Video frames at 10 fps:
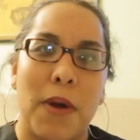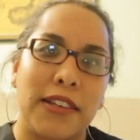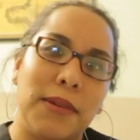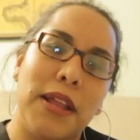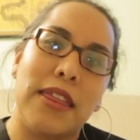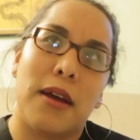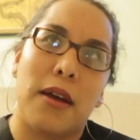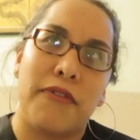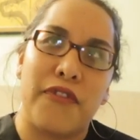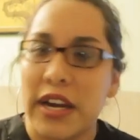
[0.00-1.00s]
possibly
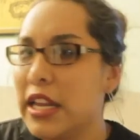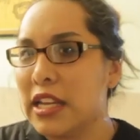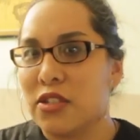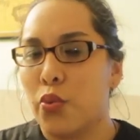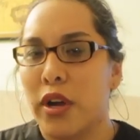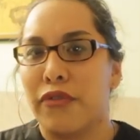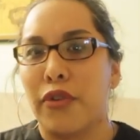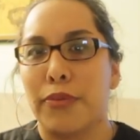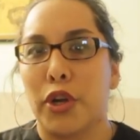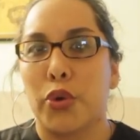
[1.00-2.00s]
the funniest one
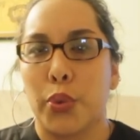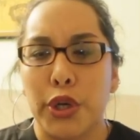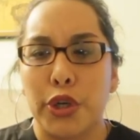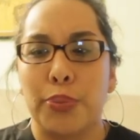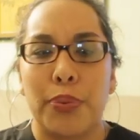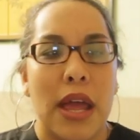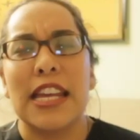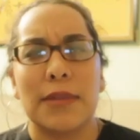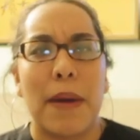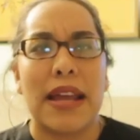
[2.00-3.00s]
from the group.
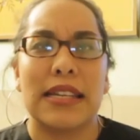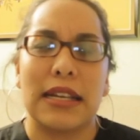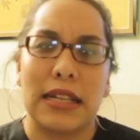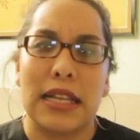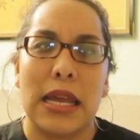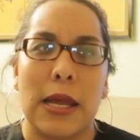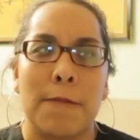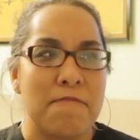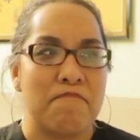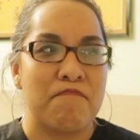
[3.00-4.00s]
He's
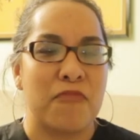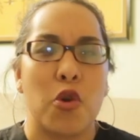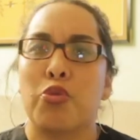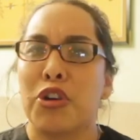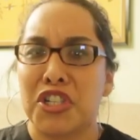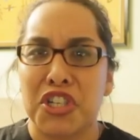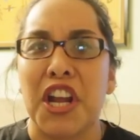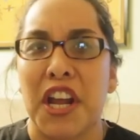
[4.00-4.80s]
basically the rich